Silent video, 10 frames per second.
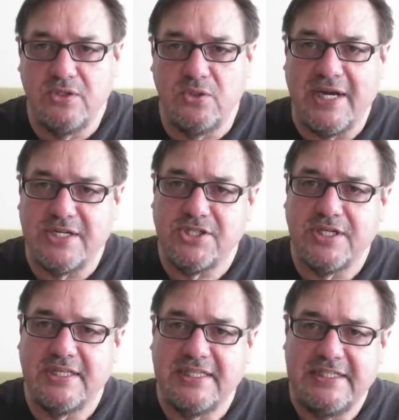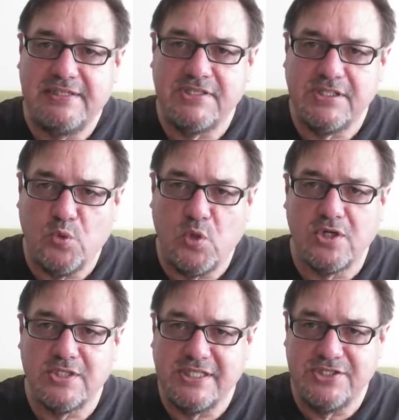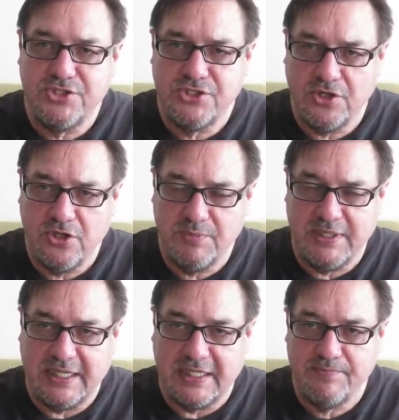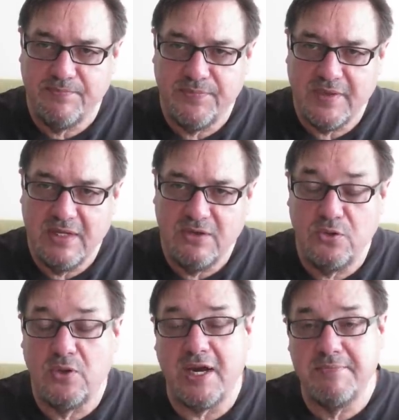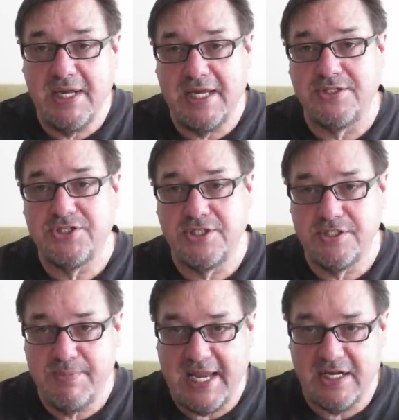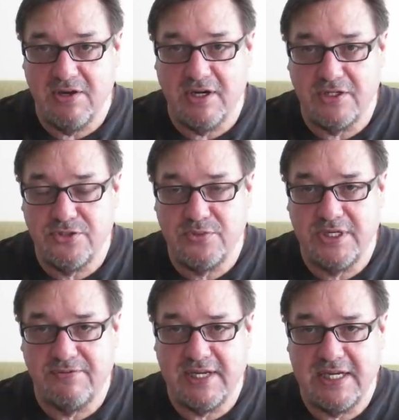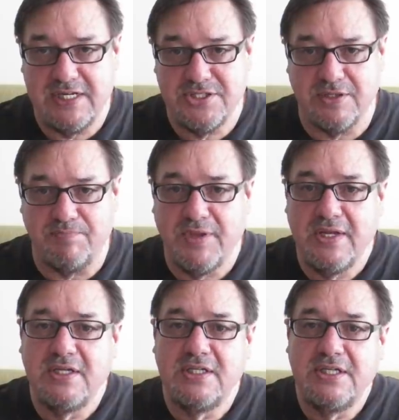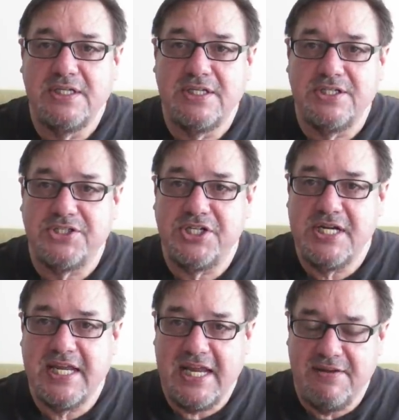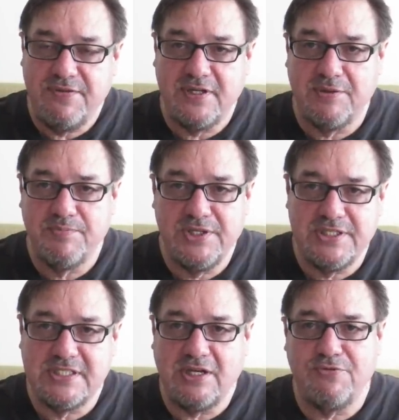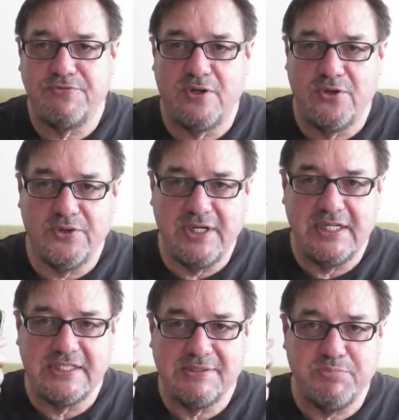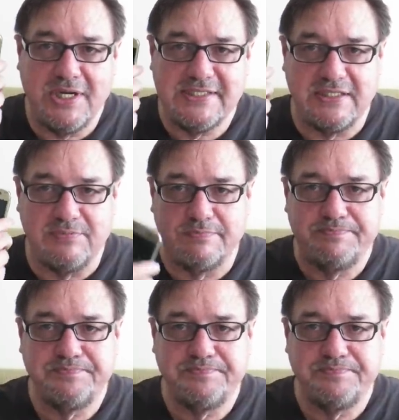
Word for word: who actually lives and works in Germany, who I met, she's back here on a two-week vacation, she gave him this cell phone as a present,